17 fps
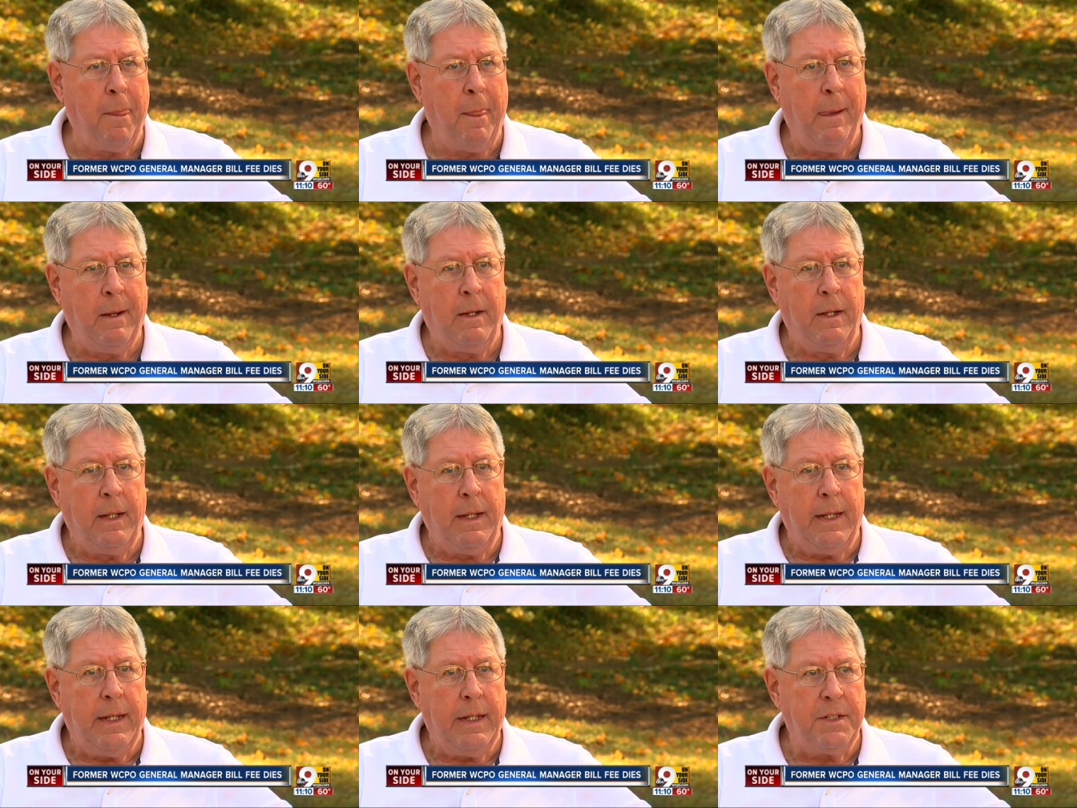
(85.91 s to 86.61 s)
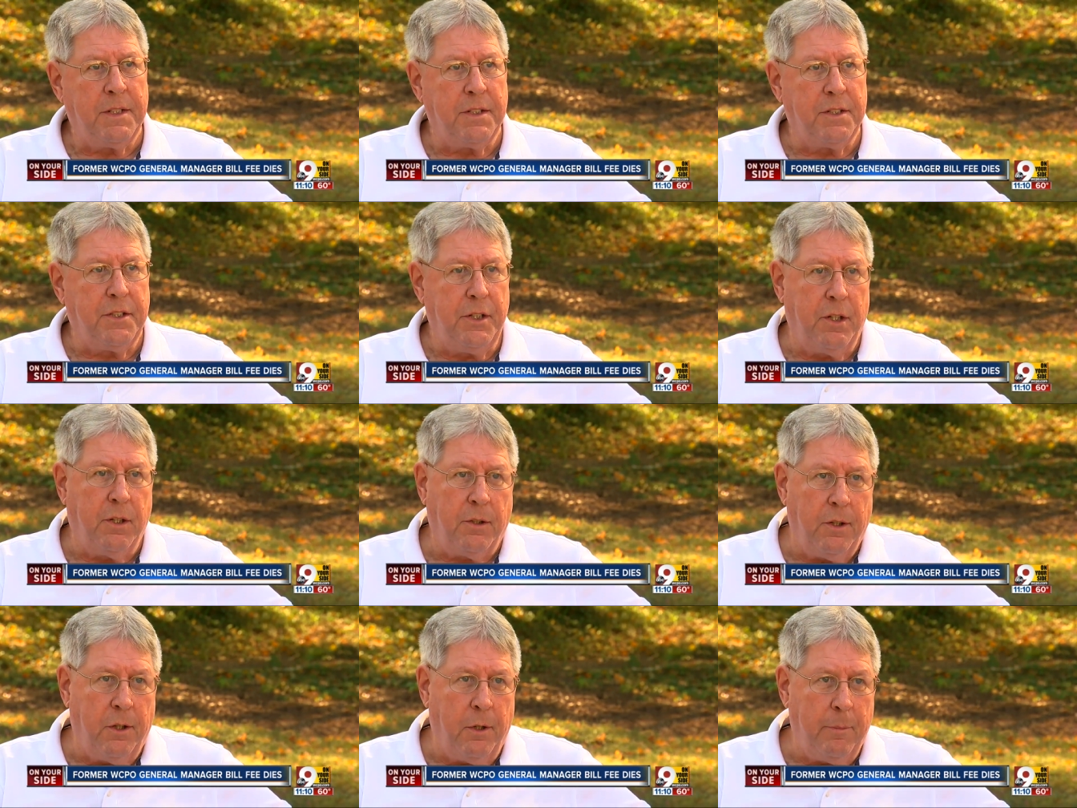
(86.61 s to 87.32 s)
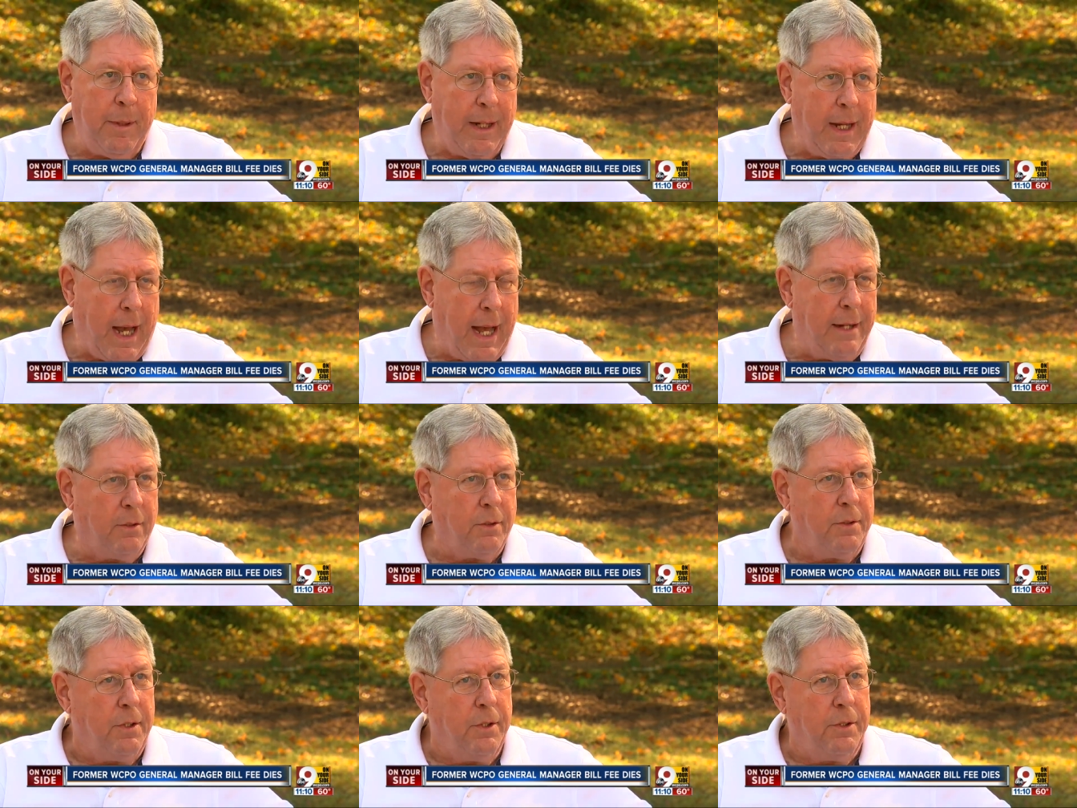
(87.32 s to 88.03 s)
whom Fee called just after the
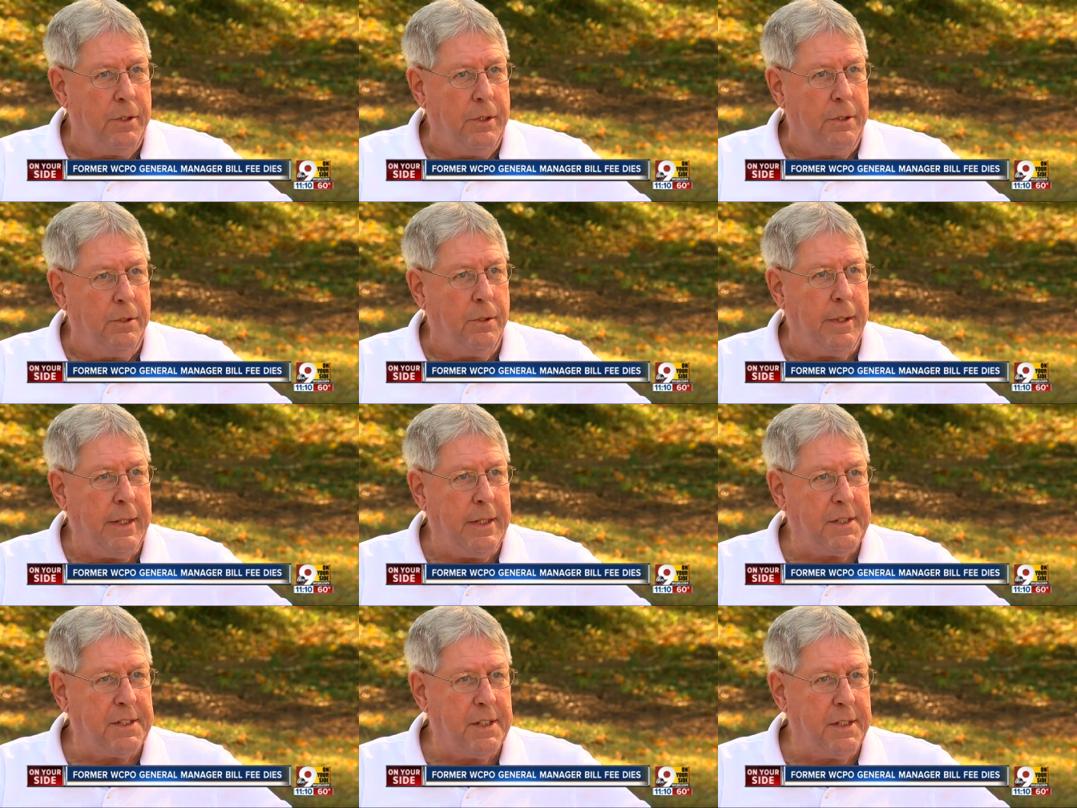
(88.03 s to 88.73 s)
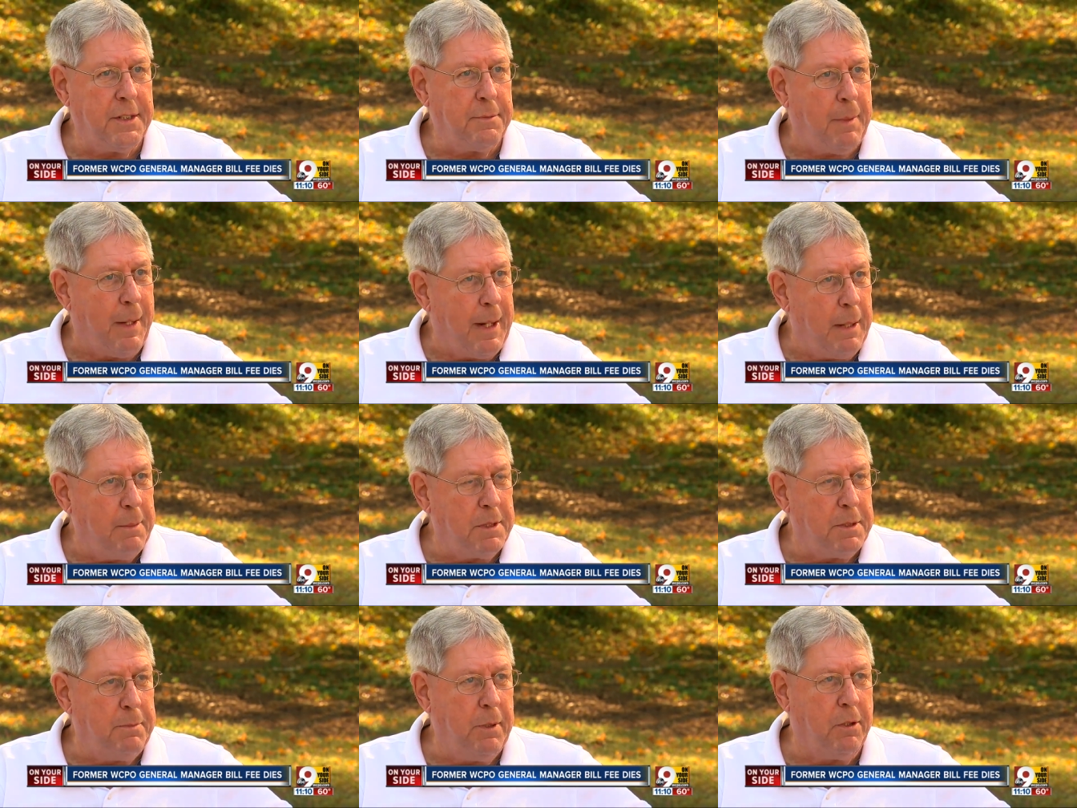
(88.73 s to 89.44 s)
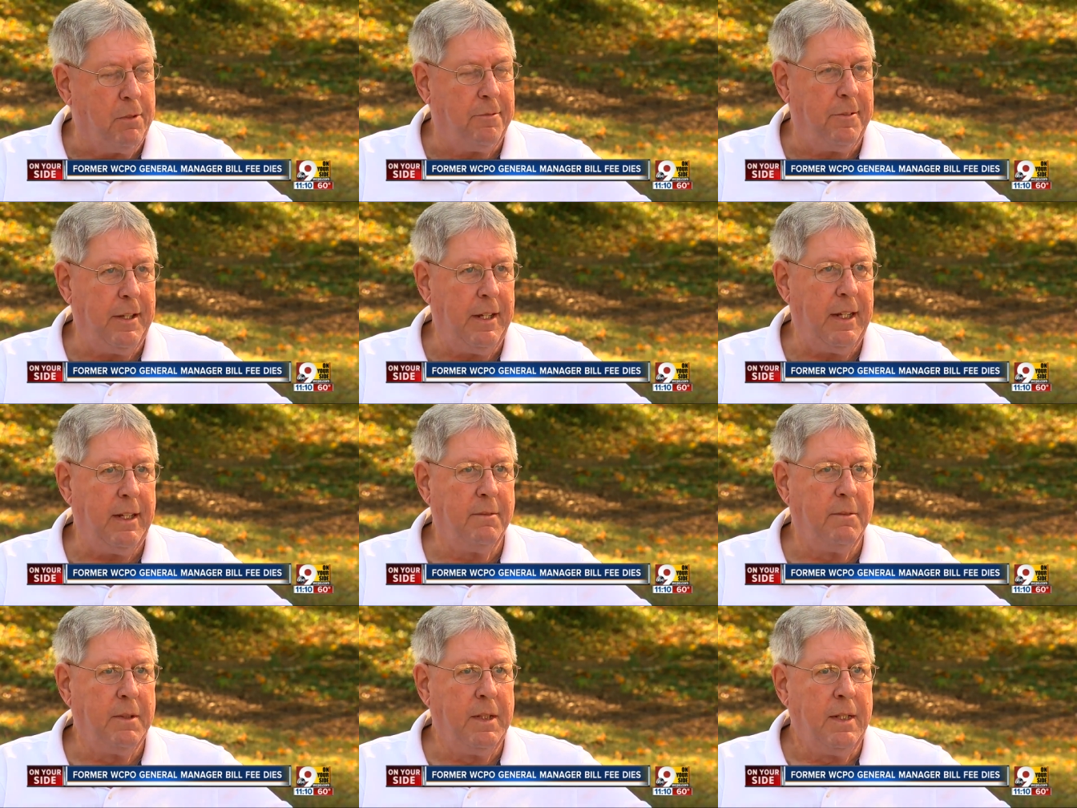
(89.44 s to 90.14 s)
plan was announced. He says, My name is Bill
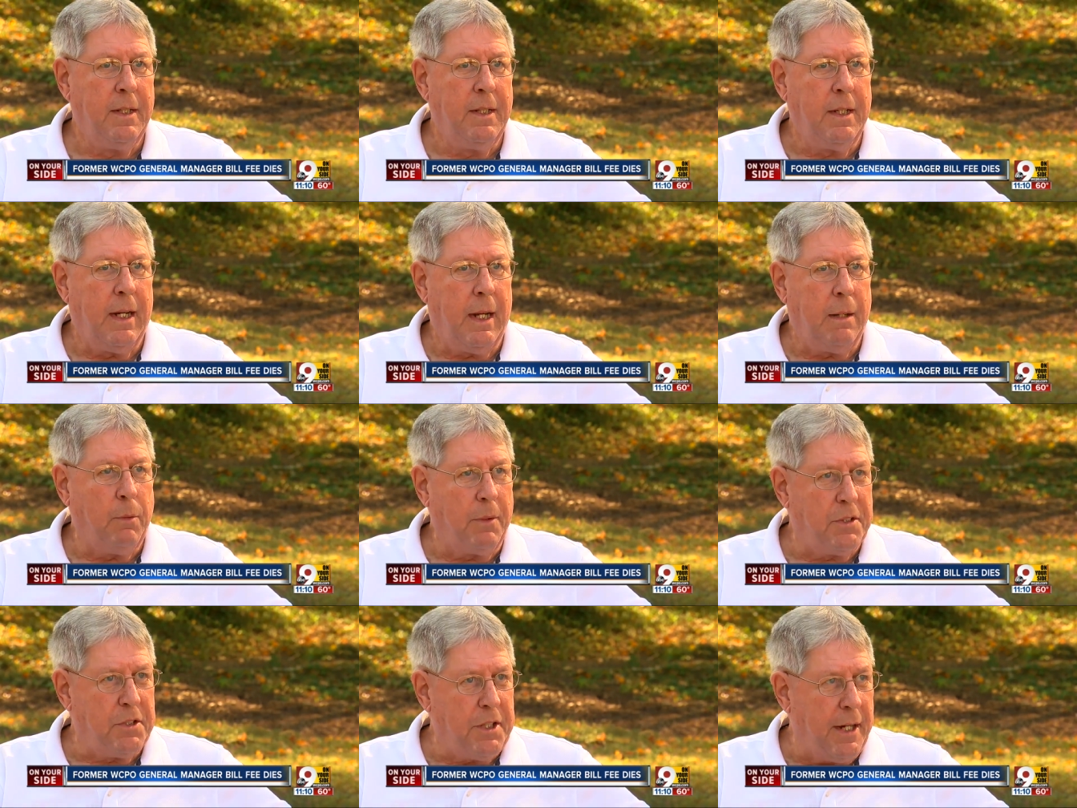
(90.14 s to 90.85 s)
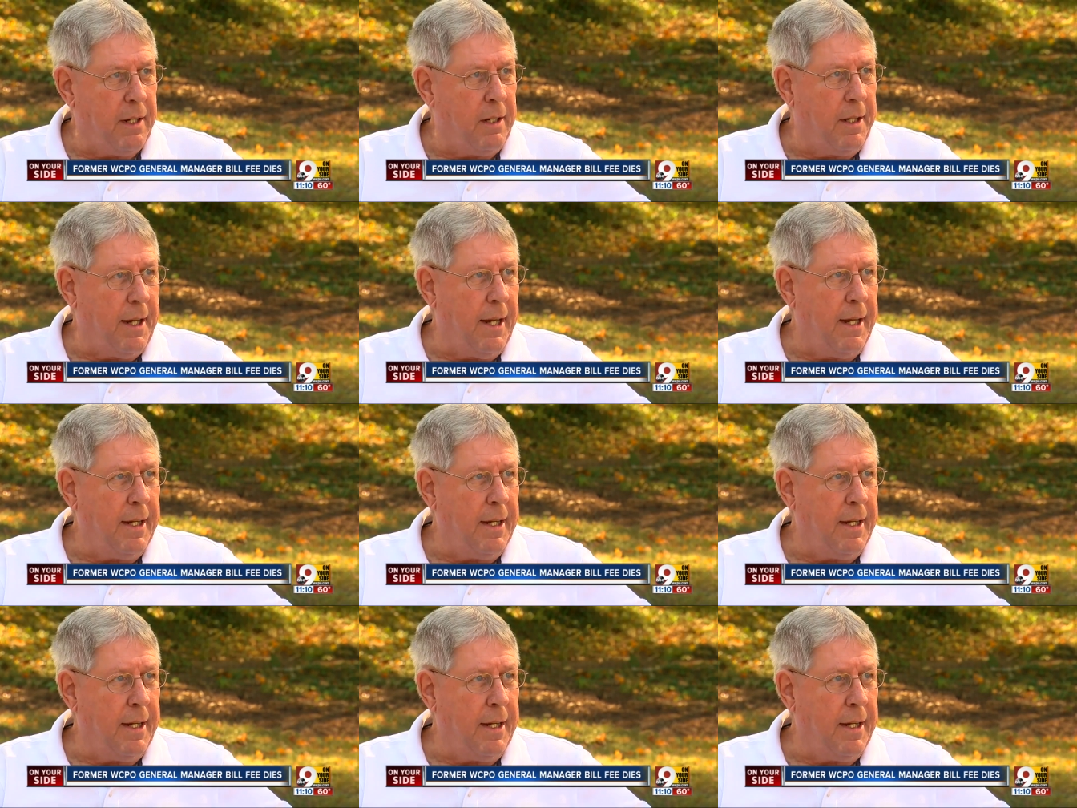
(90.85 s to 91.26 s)
Fee. I'm with Channel